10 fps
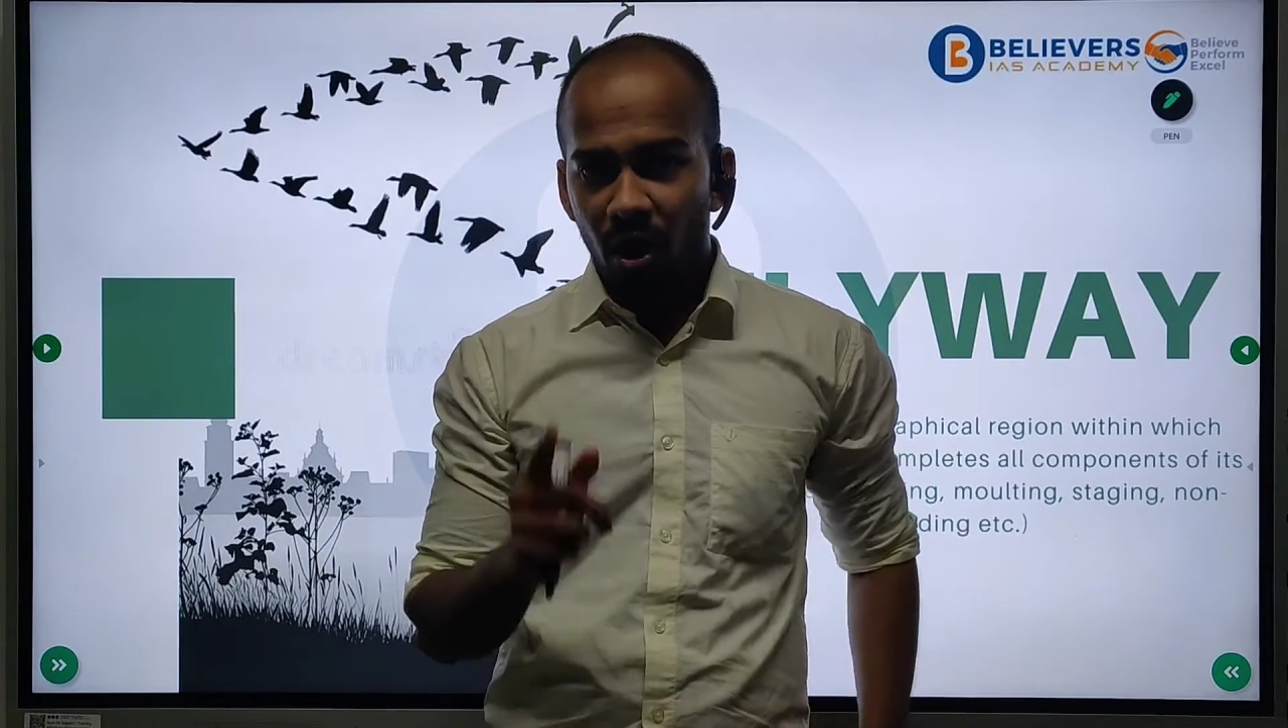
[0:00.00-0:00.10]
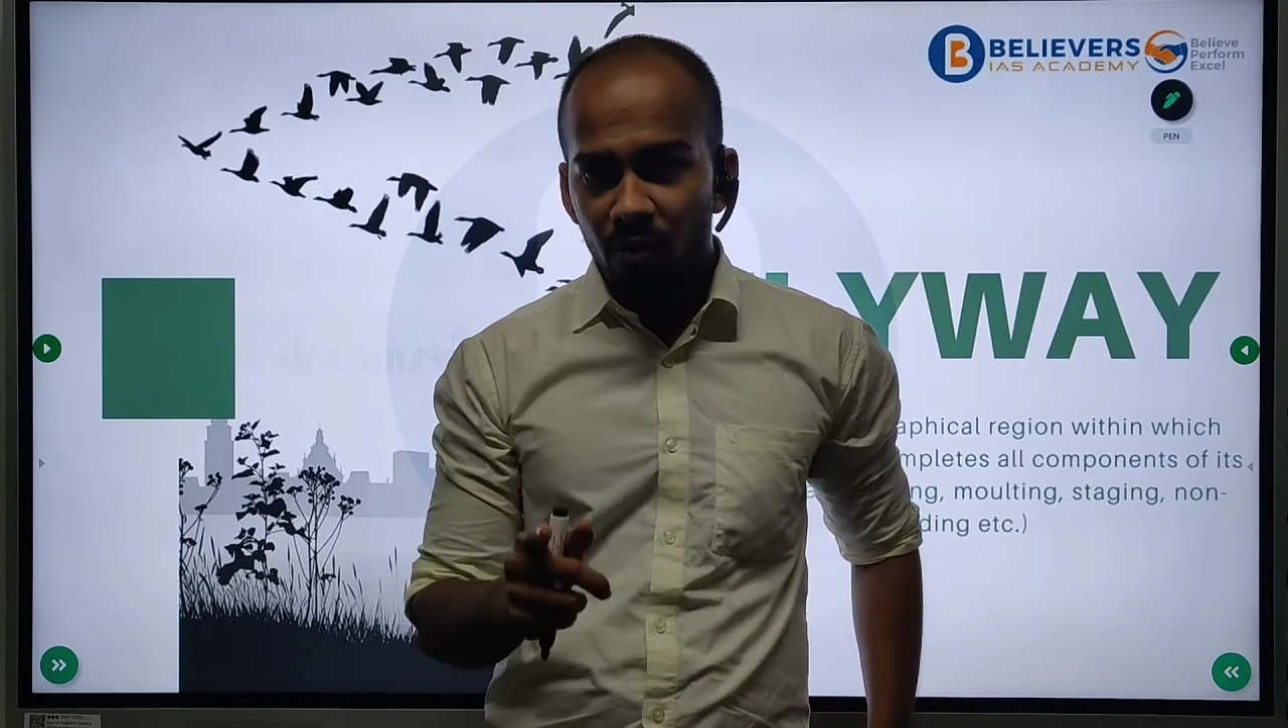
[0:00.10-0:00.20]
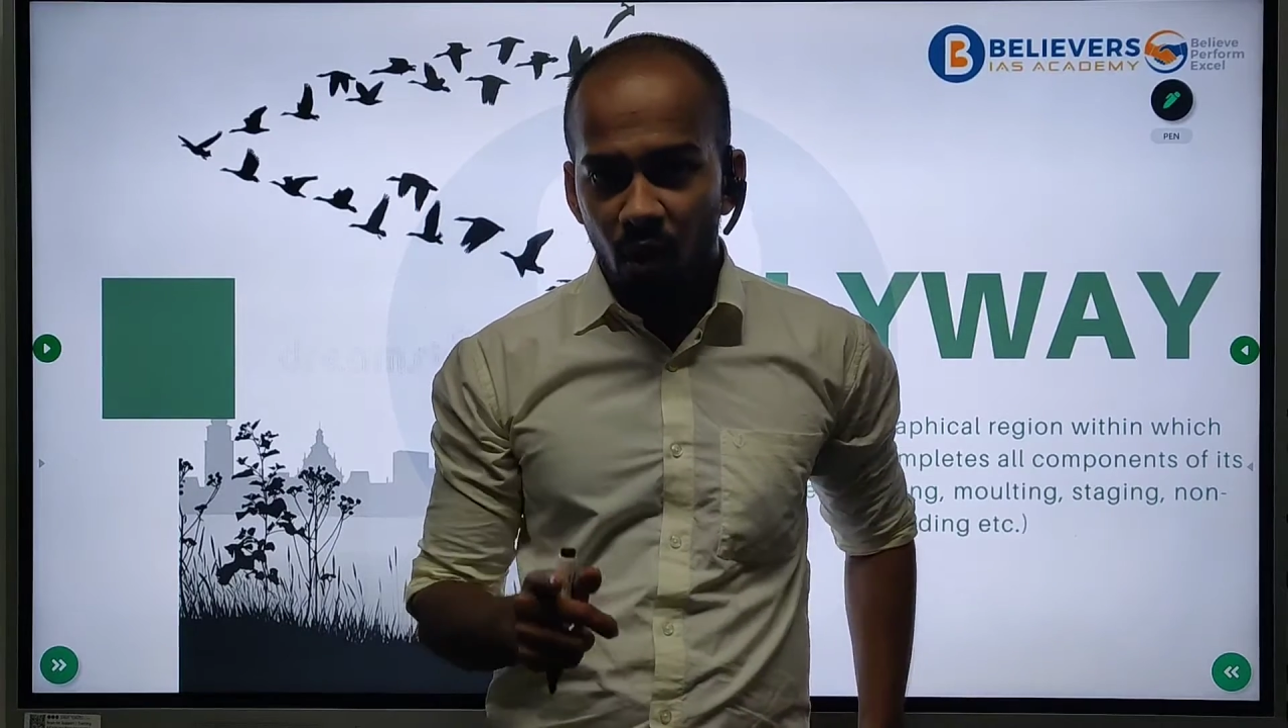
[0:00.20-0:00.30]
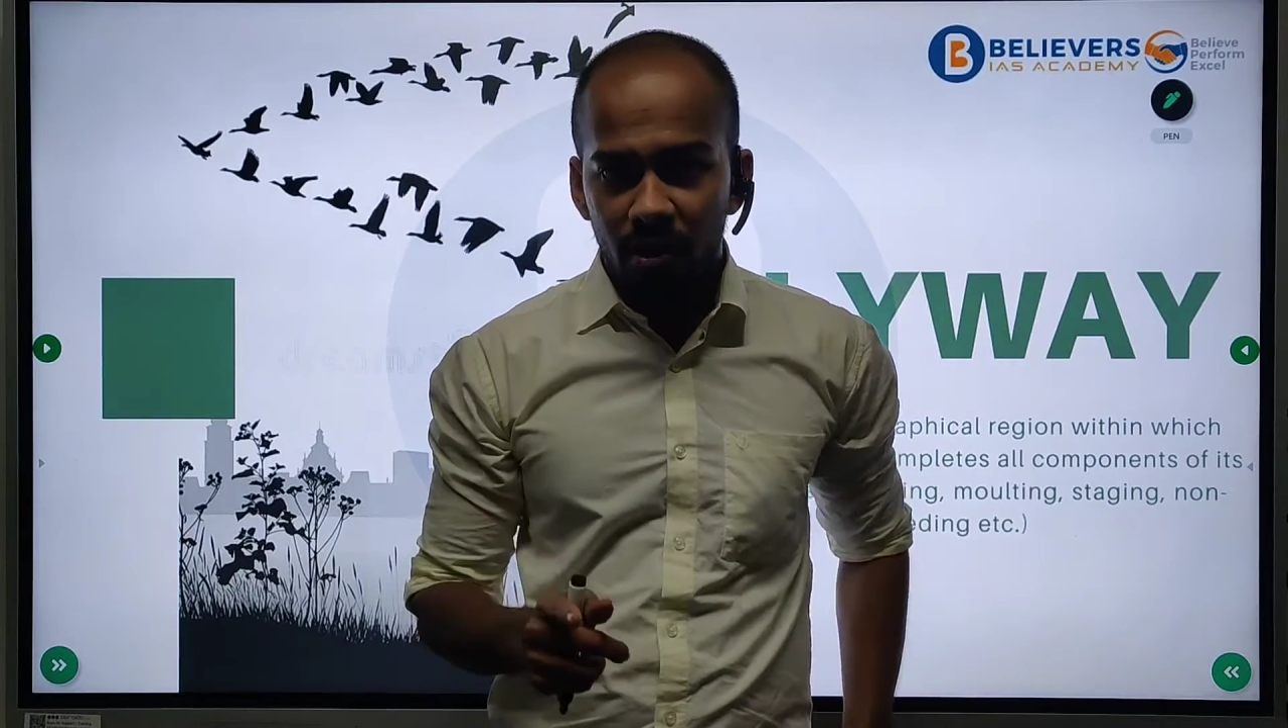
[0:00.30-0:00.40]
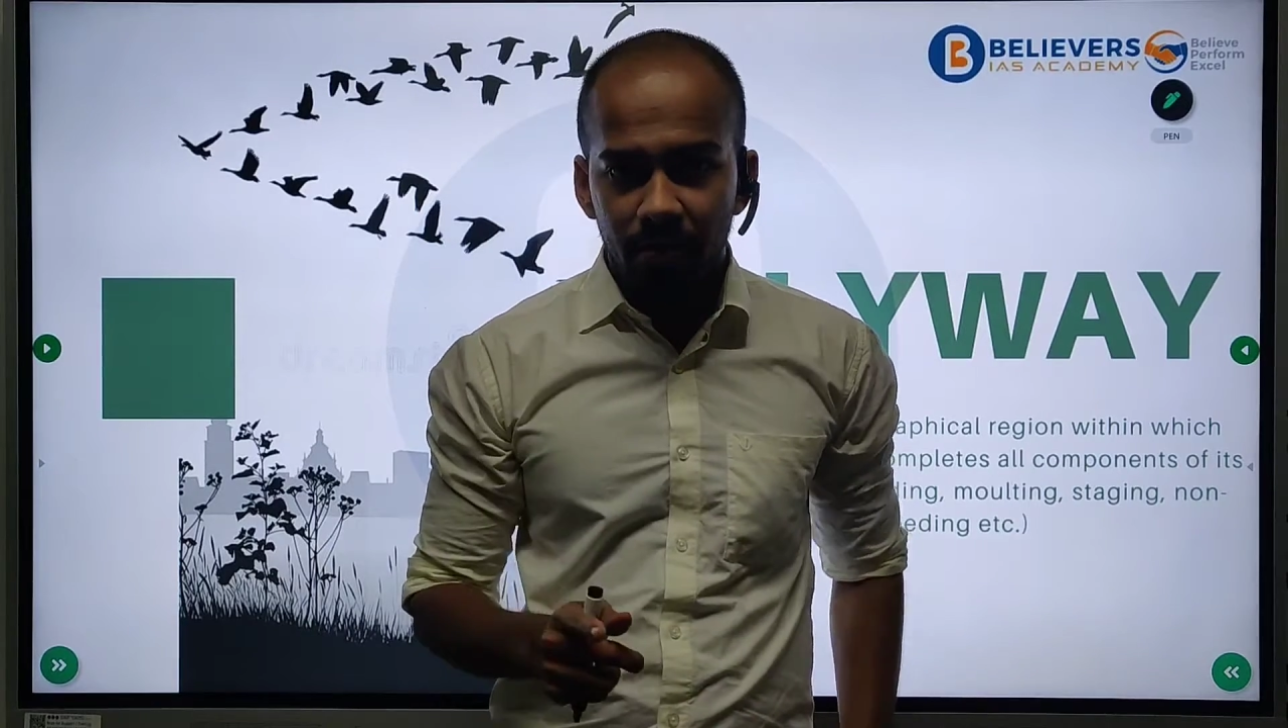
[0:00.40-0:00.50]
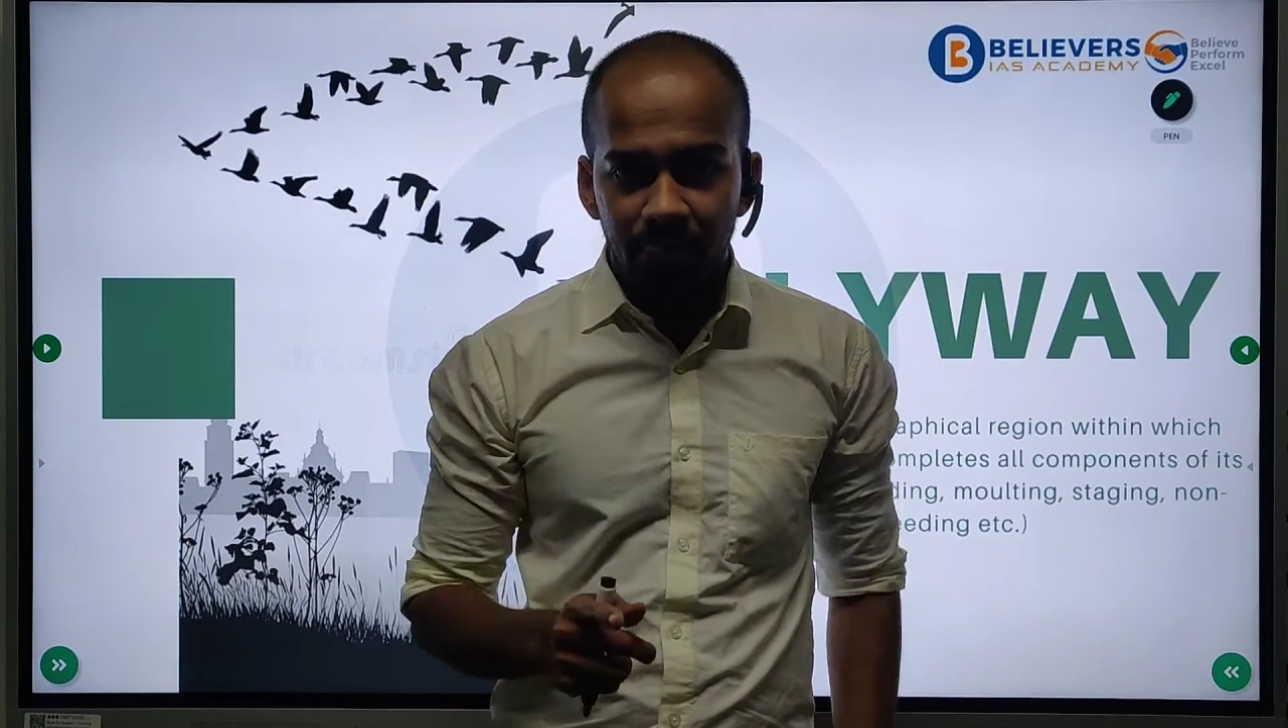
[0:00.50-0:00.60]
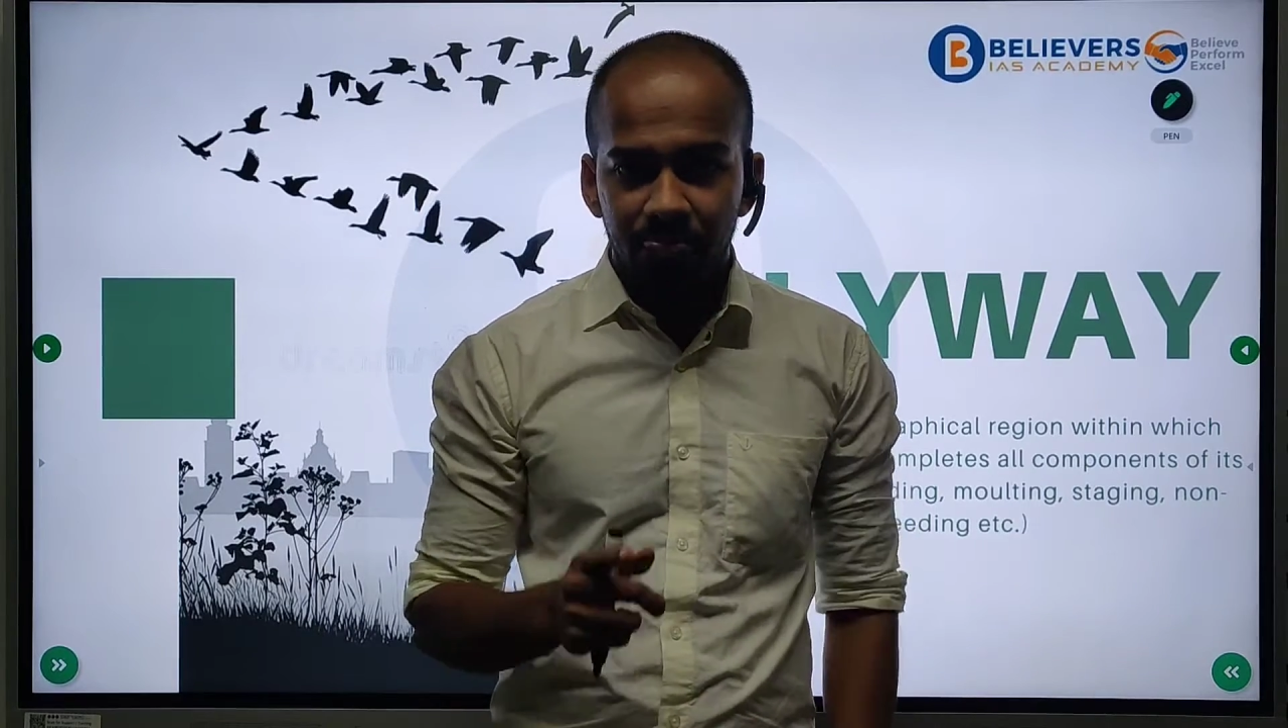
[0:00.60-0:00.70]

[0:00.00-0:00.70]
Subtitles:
one word,